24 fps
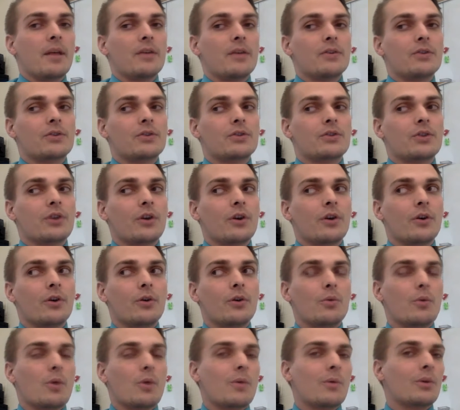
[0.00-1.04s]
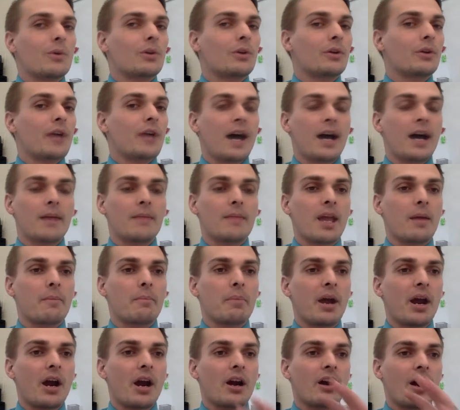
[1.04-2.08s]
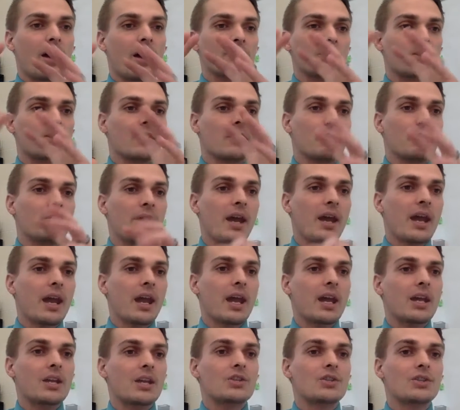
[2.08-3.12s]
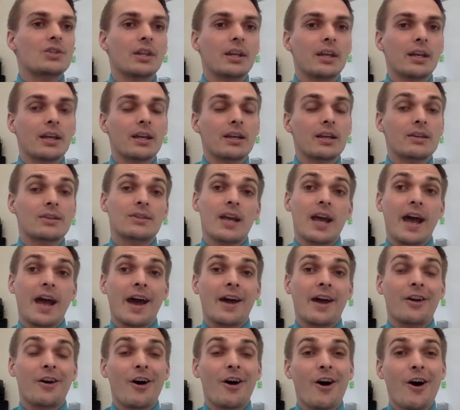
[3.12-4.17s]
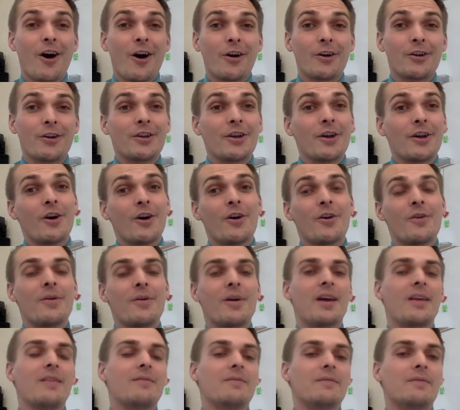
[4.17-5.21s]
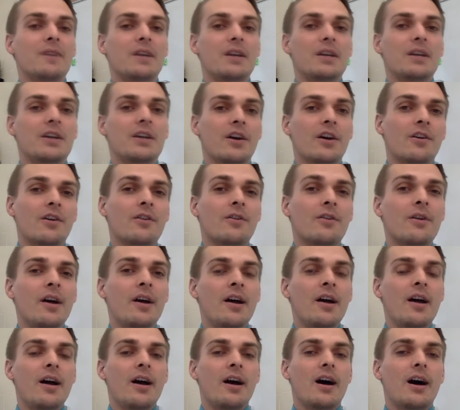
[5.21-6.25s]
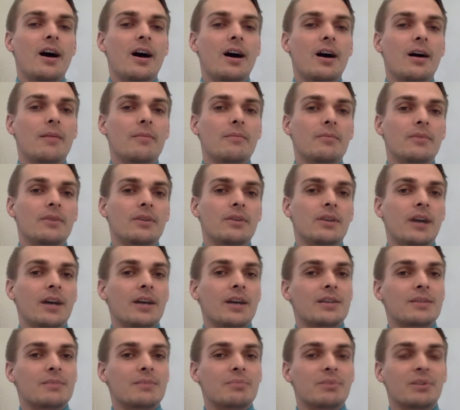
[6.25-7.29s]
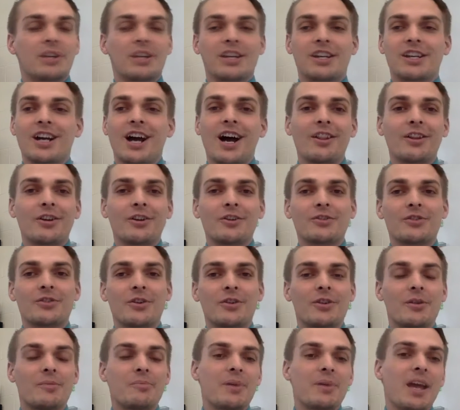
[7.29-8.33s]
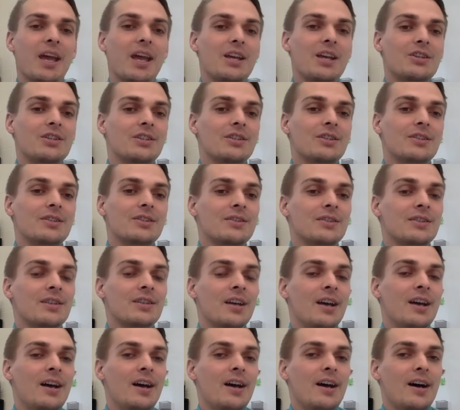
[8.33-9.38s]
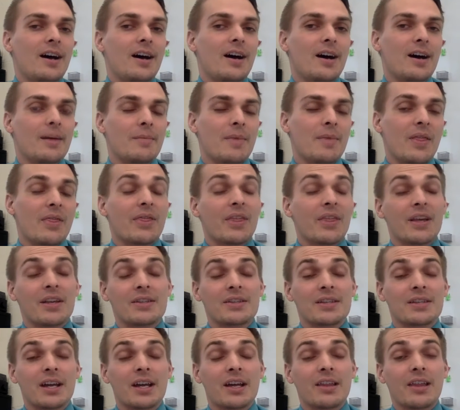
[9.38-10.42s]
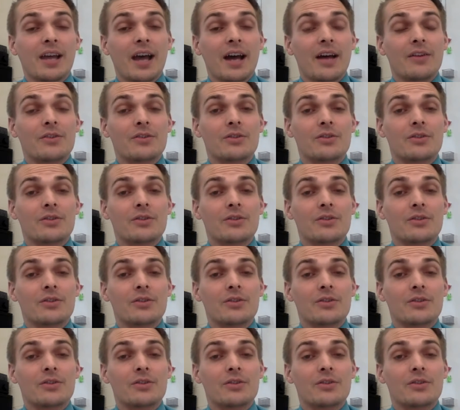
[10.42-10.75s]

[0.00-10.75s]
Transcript: So we would learn how to make paragraphs on the page, links, add audio and video, nice pretty colors on the pages, and things like that.